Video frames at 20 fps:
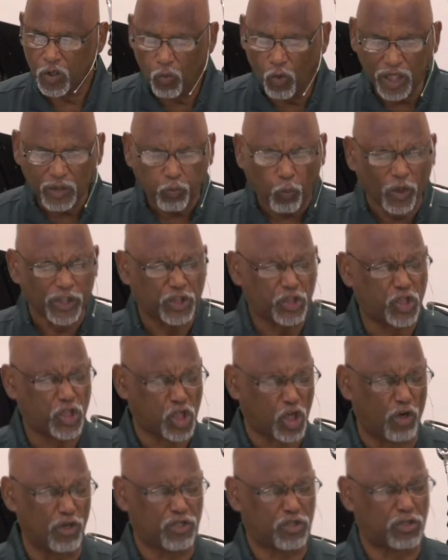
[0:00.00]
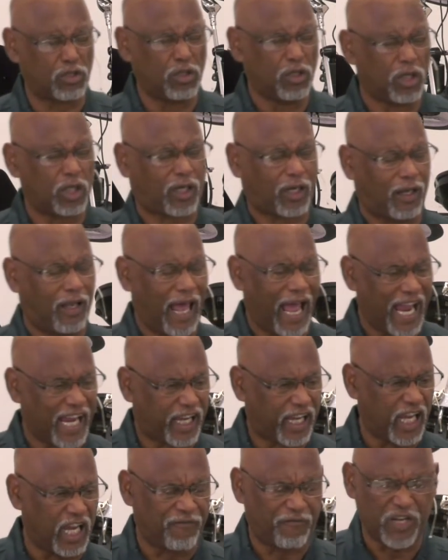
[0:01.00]
What would church look
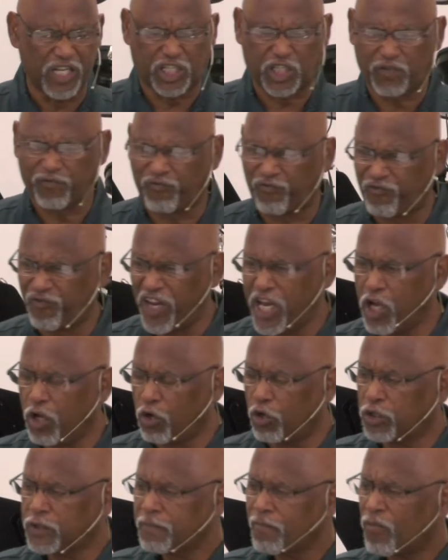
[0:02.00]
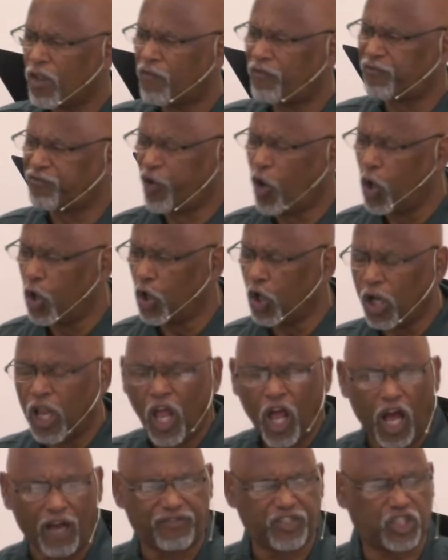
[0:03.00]
like if it's filled
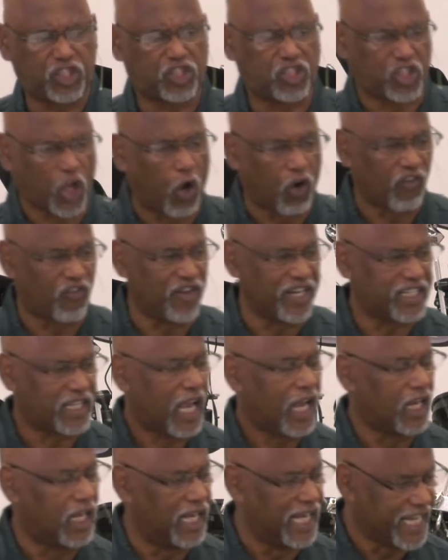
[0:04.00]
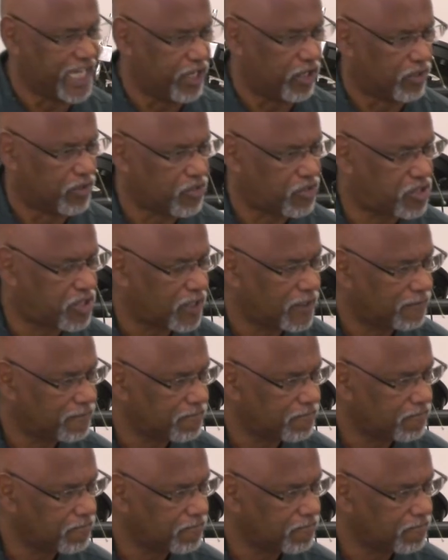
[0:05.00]
full of servant leaders?